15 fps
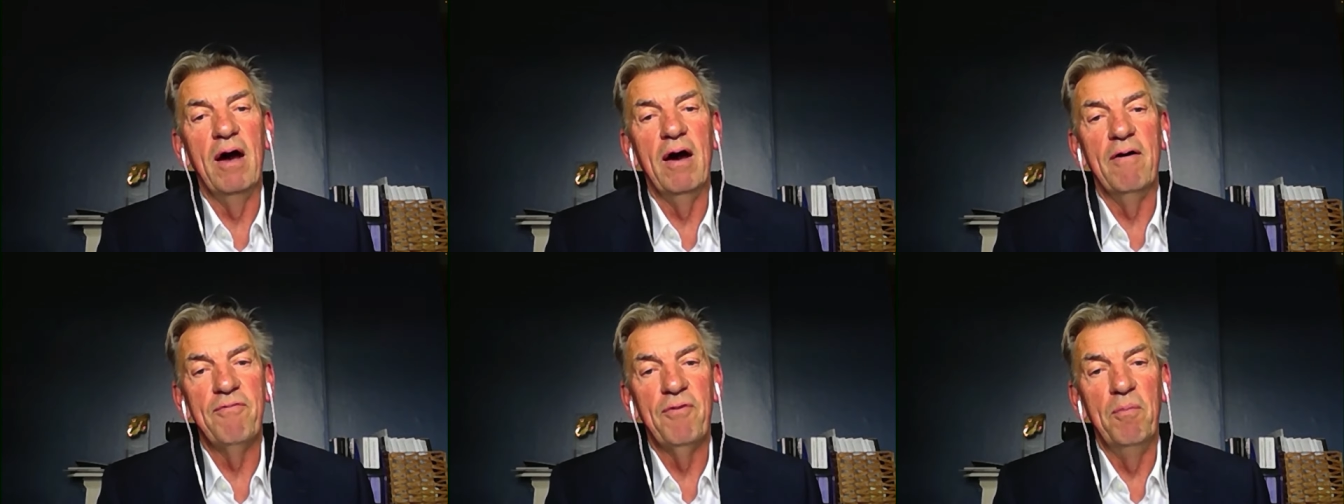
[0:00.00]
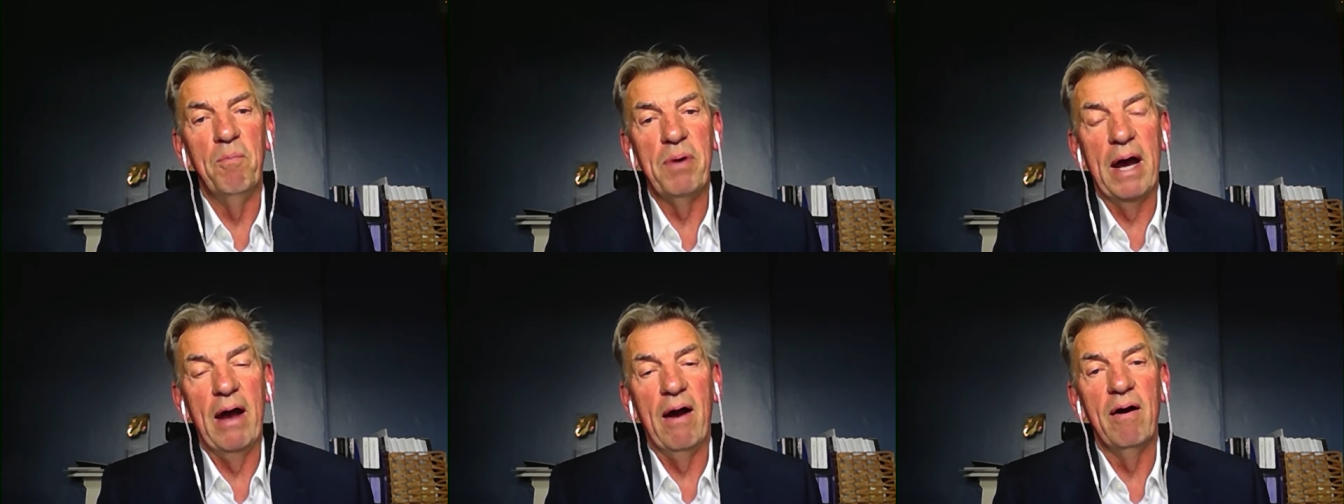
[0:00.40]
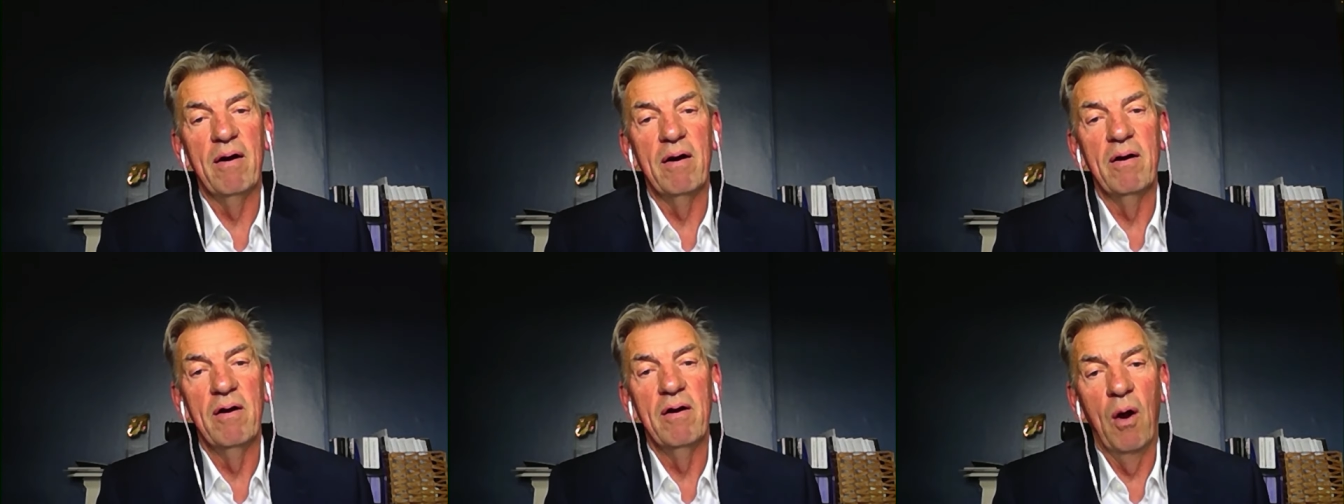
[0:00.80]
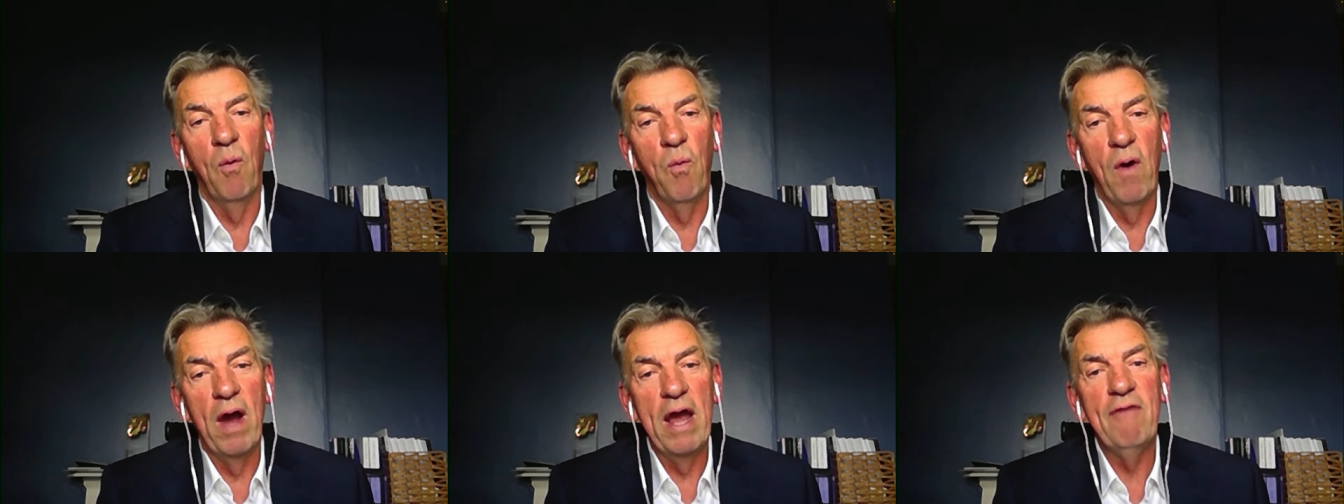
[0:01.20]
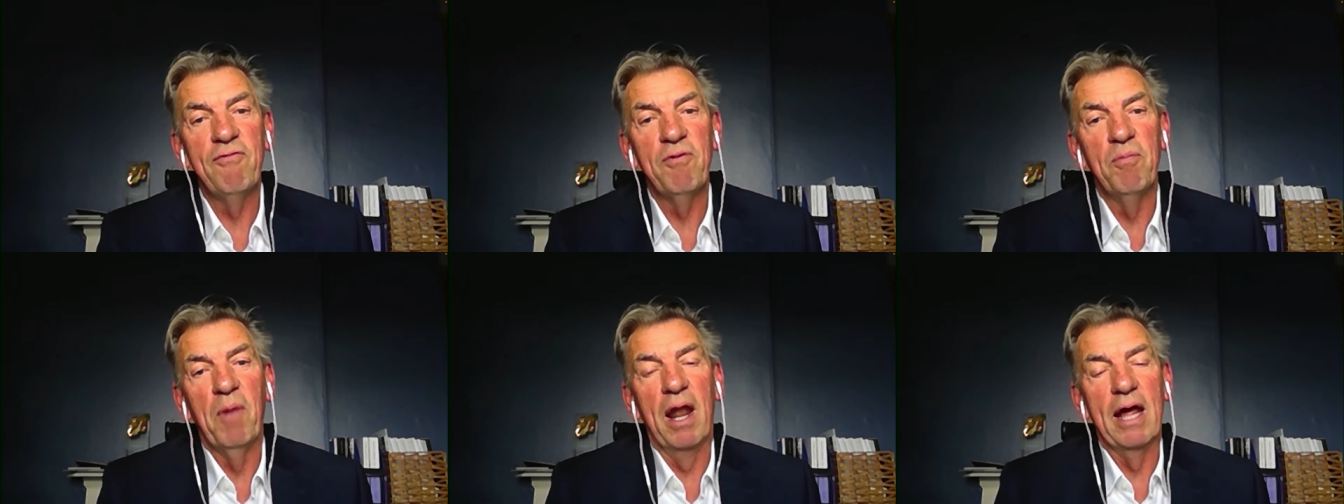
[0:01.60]
uh, from power,
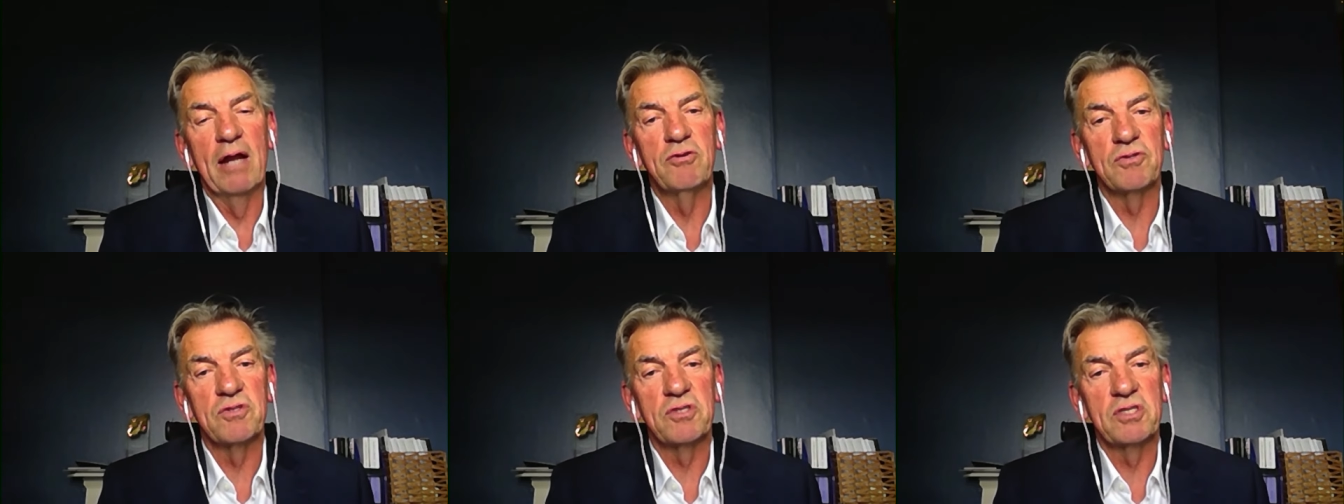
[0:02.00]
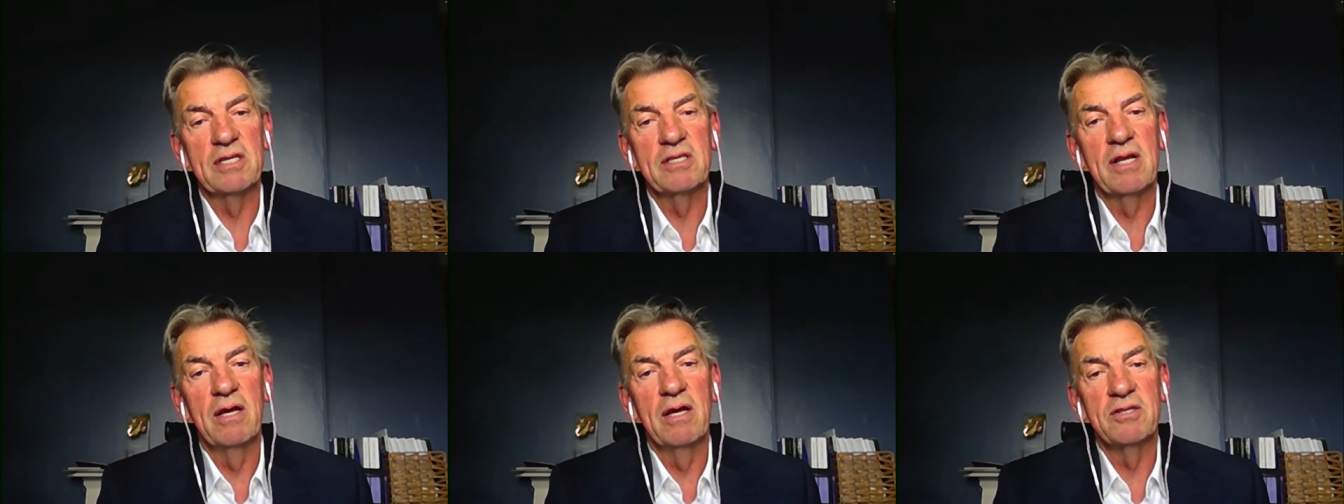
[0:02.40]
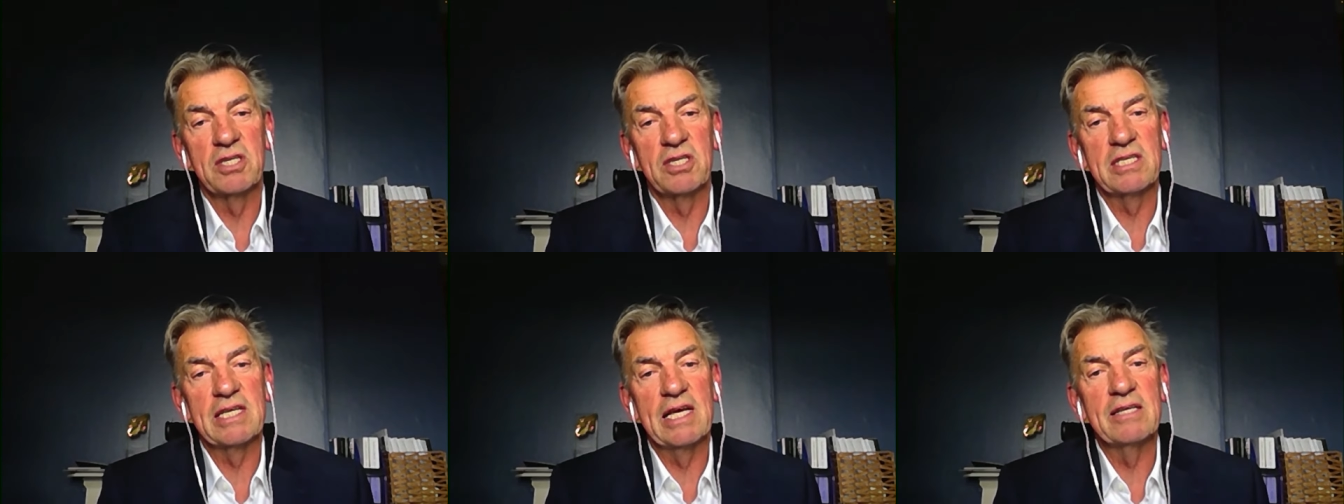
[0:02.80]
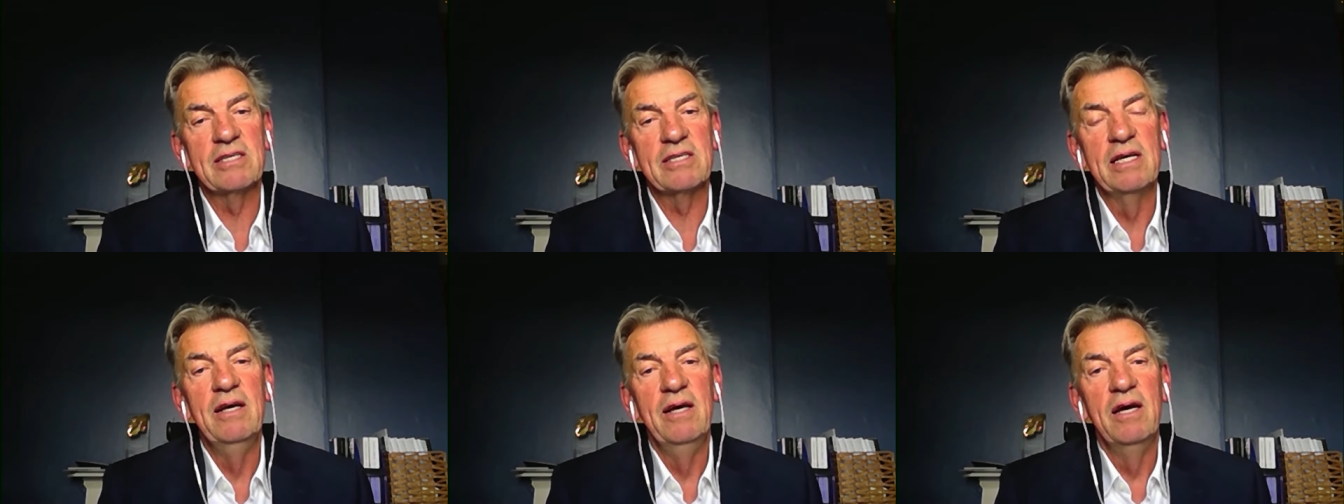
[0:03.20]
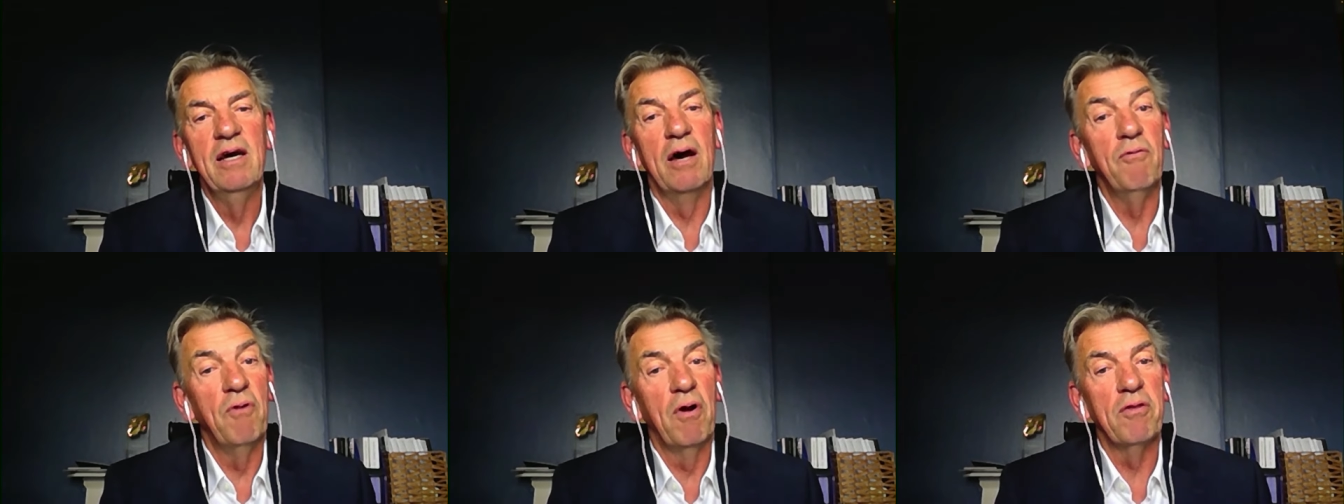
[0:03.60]
away from electoral success
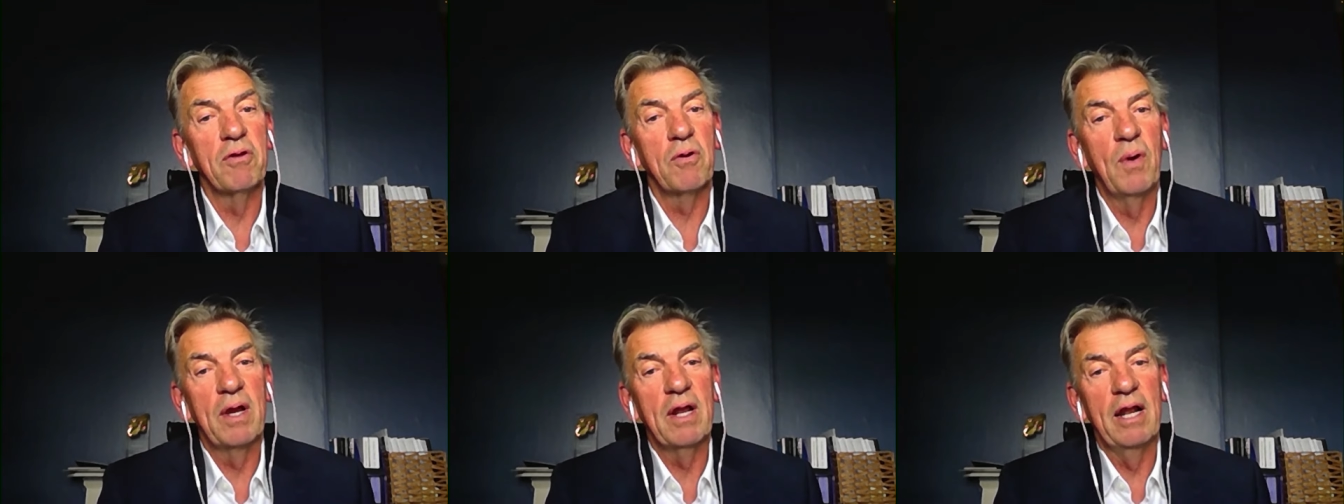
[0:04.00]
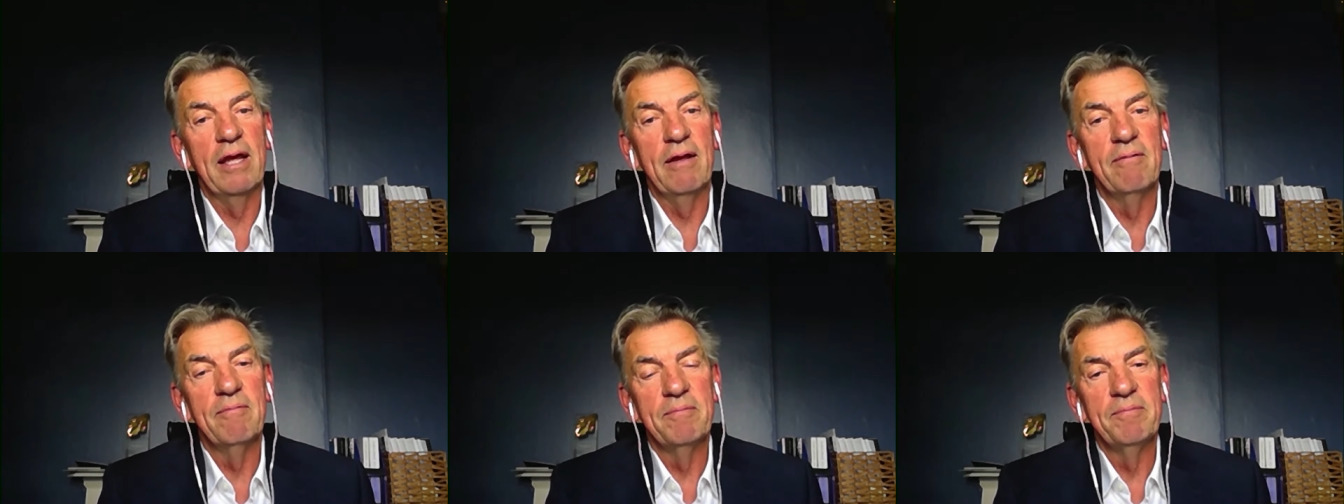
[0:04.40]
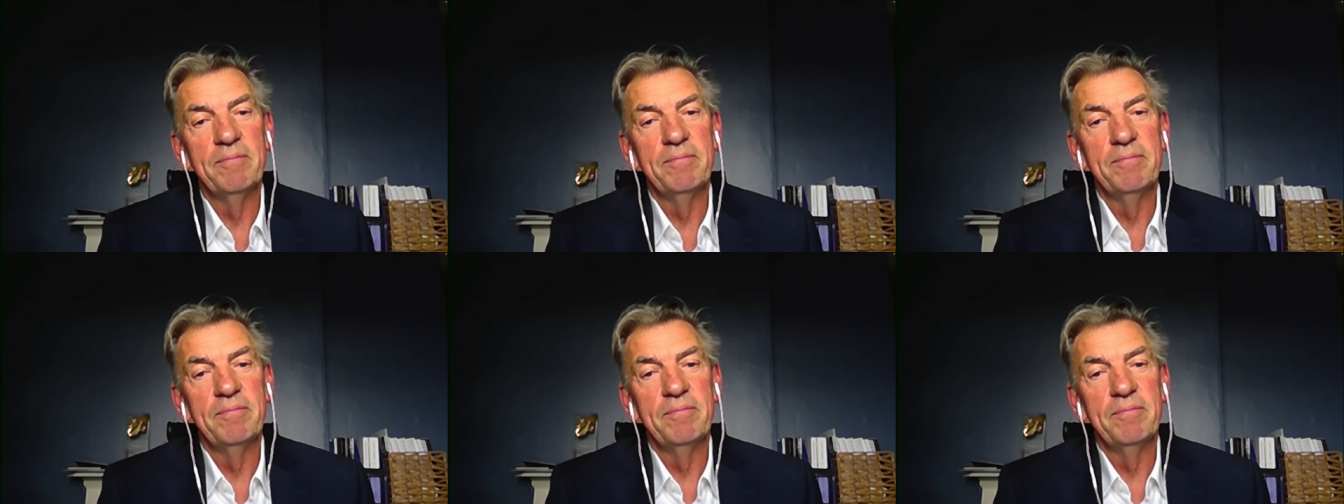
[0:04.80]
uh, rather quickly.